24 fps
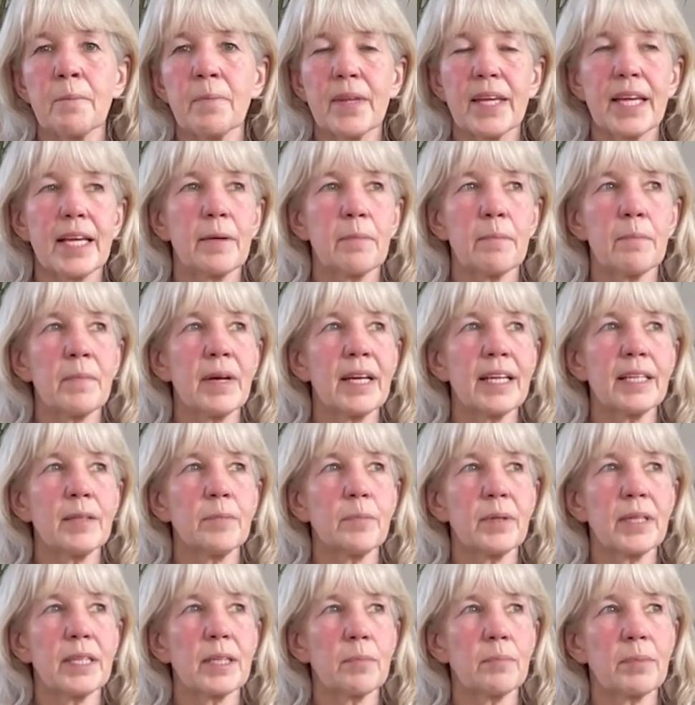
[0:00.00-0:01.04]
It may
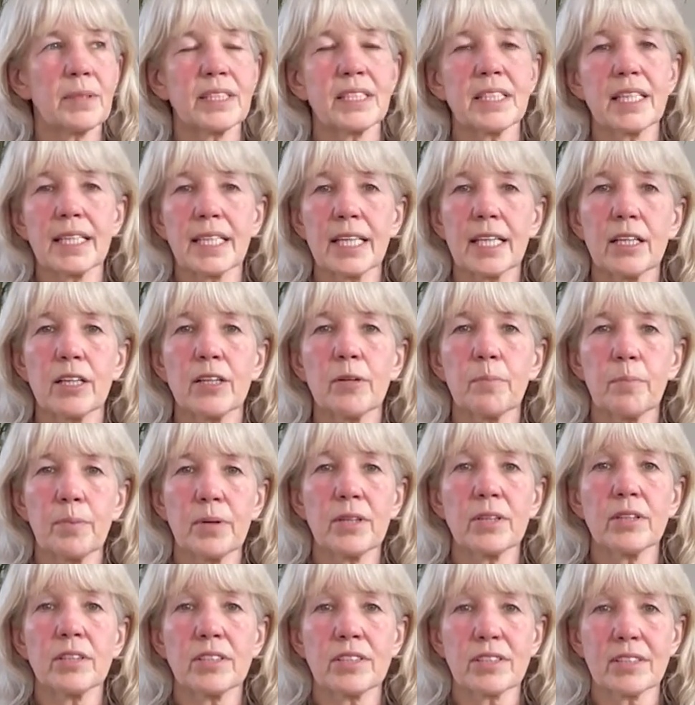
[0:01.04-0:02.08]
be a particular
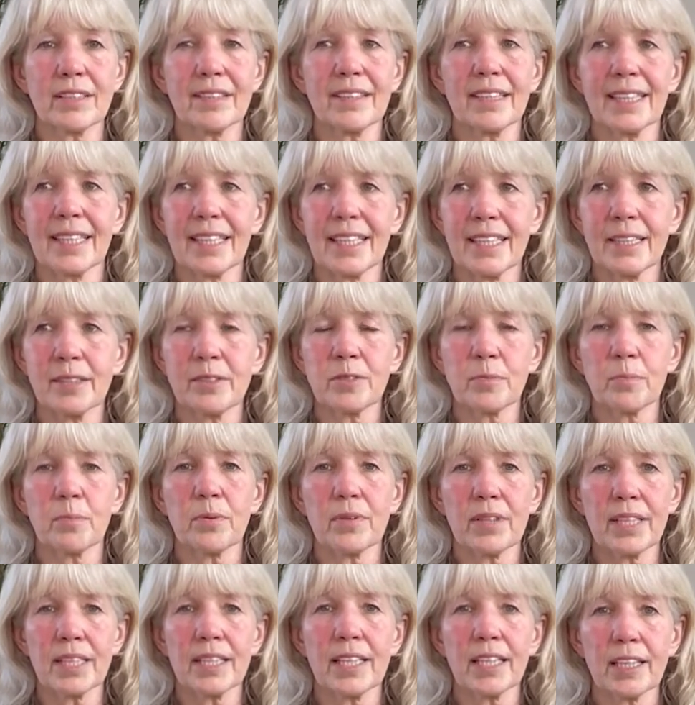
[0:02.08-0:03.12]
person that keeps
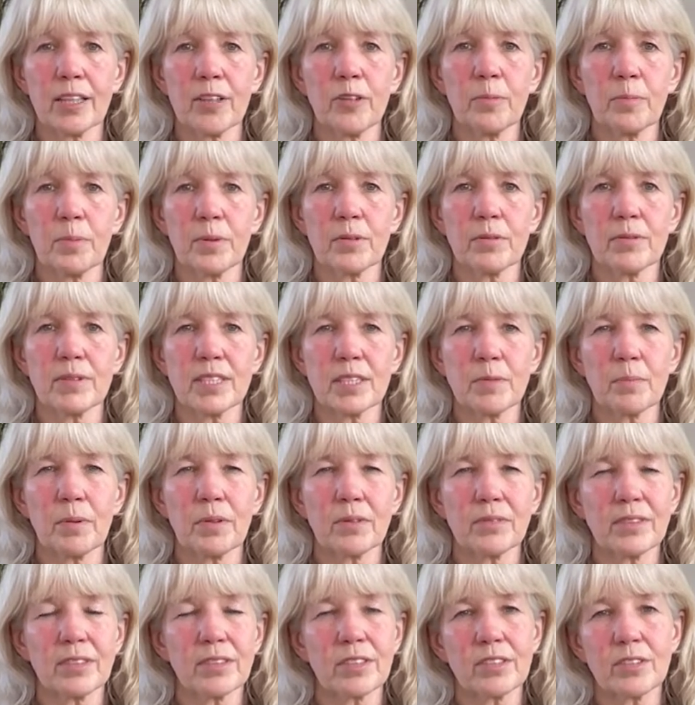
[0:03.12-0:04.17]
bringing up a
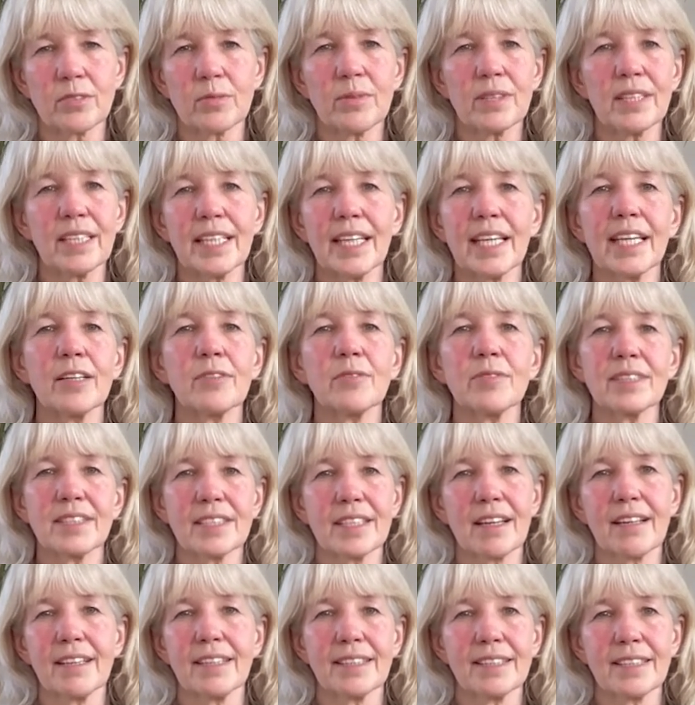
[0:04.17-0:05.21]
response that's really
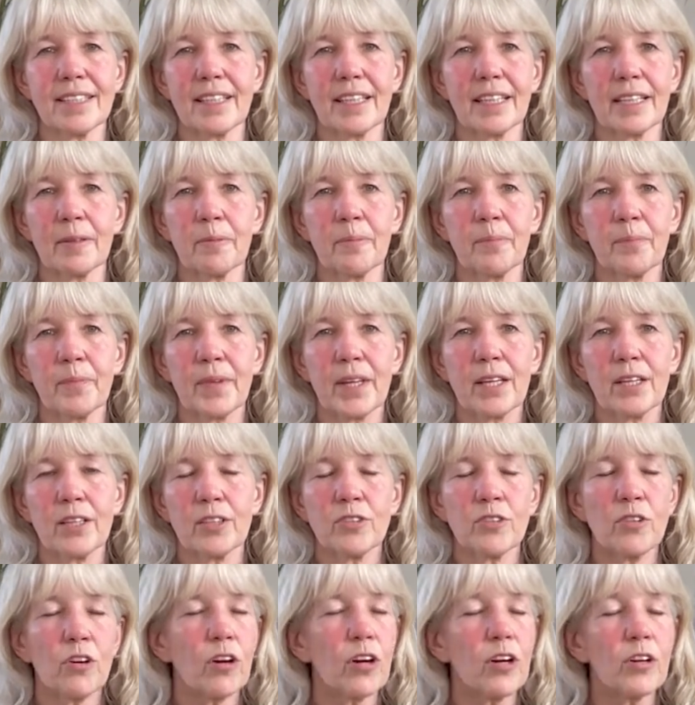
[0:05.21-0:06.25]
irritating,
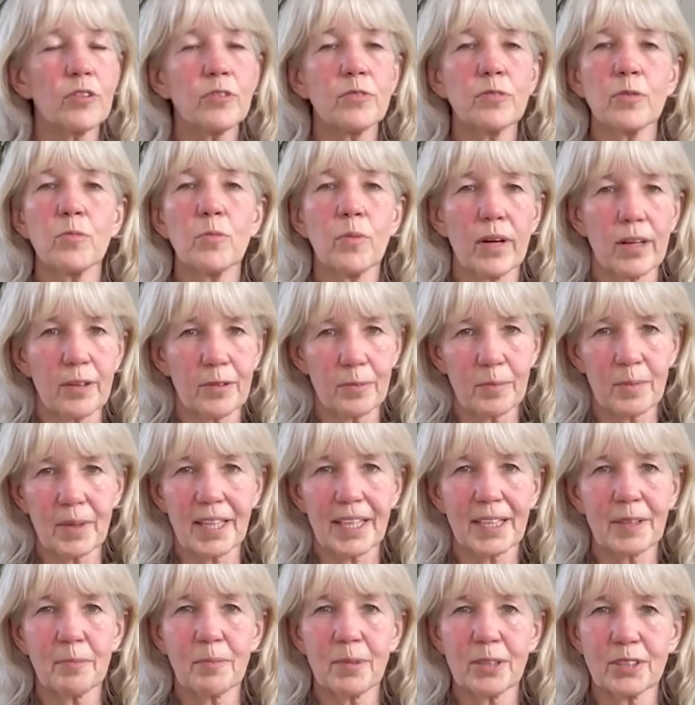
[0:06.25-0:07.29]
not
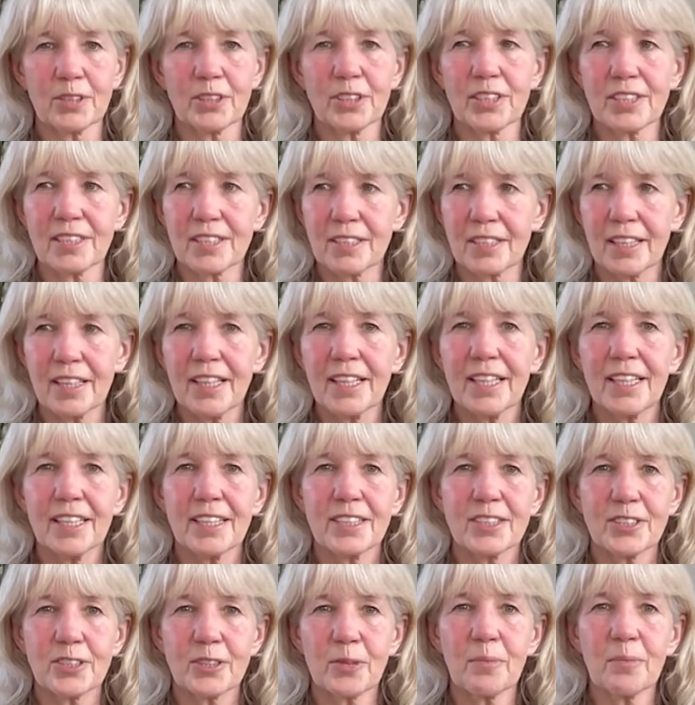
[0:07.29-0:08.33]
overwhelming, but just
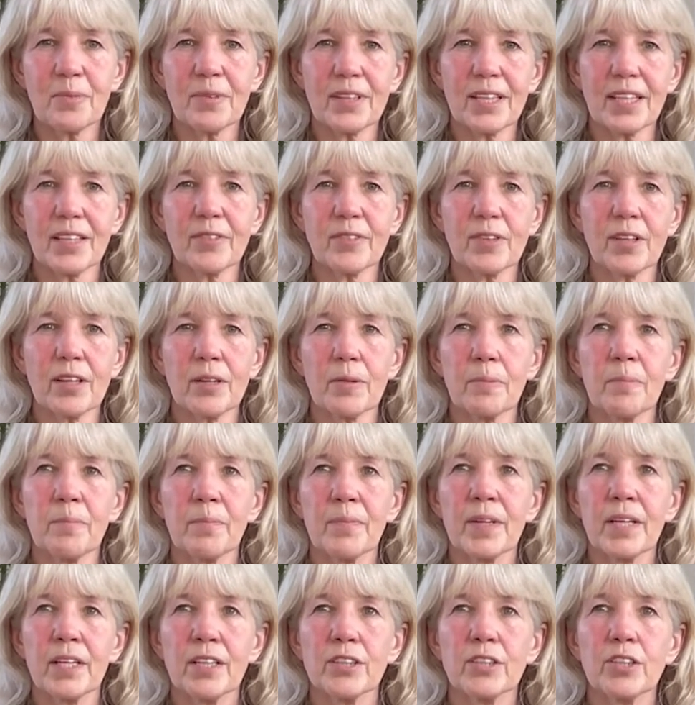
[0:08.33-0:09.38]
something that
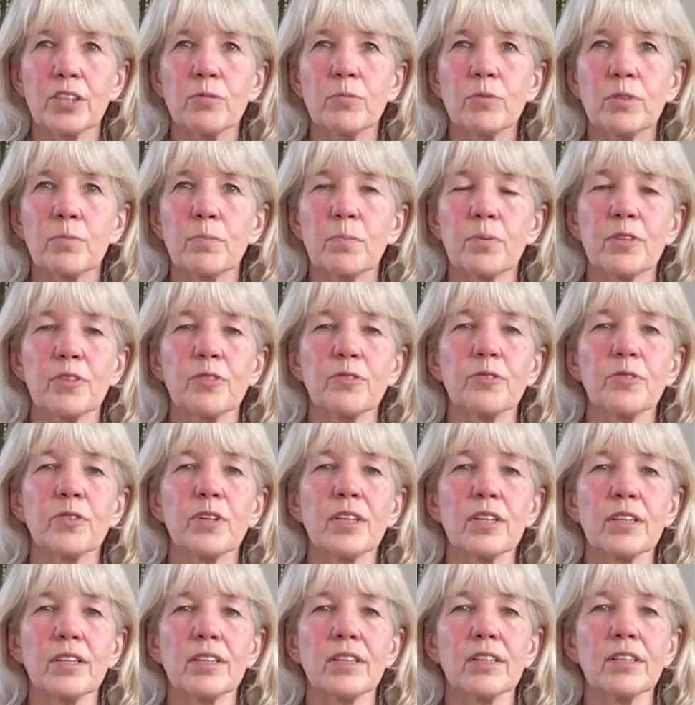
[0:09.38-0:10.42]
you would
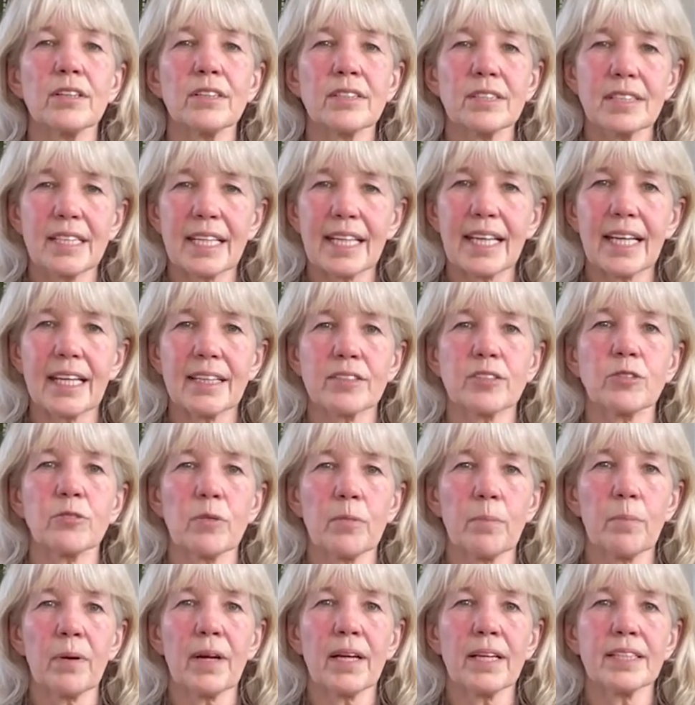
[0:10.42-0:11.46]
prefer to get to a
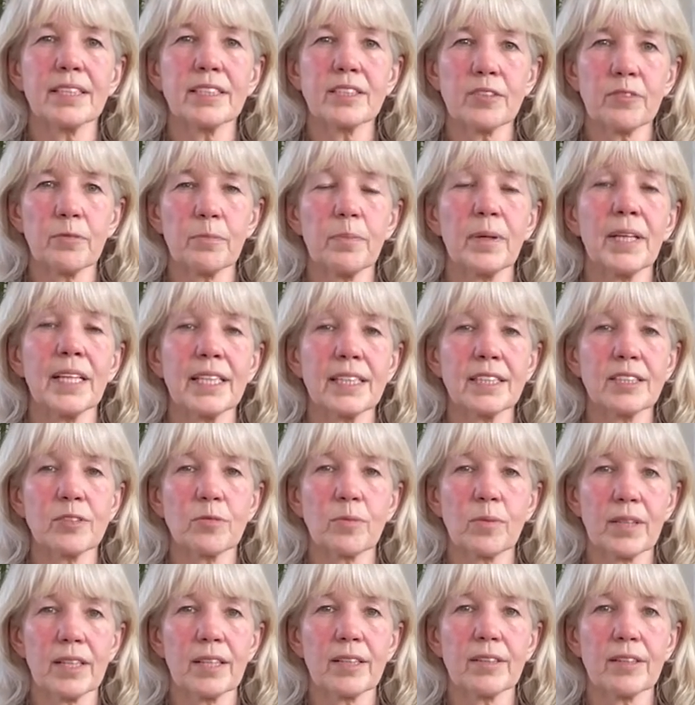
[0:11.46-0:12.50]
place of peace
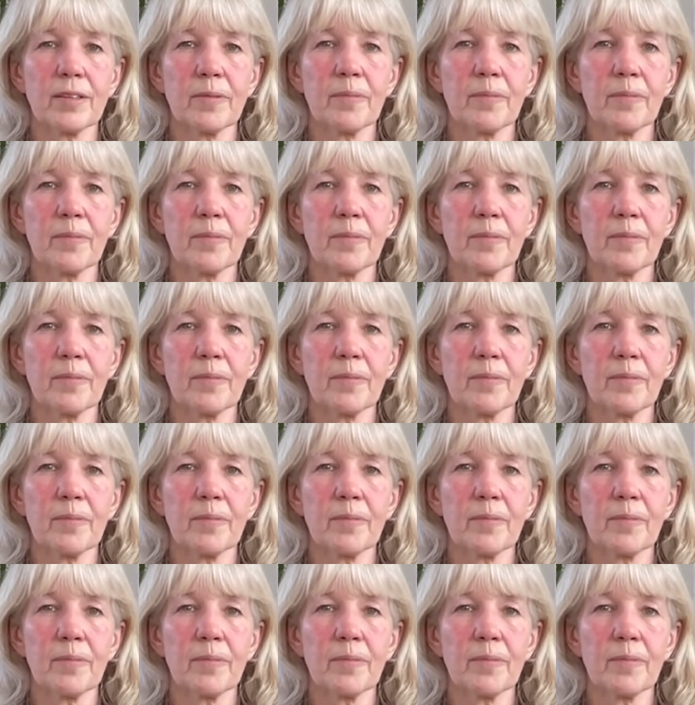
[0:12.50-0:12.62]
with.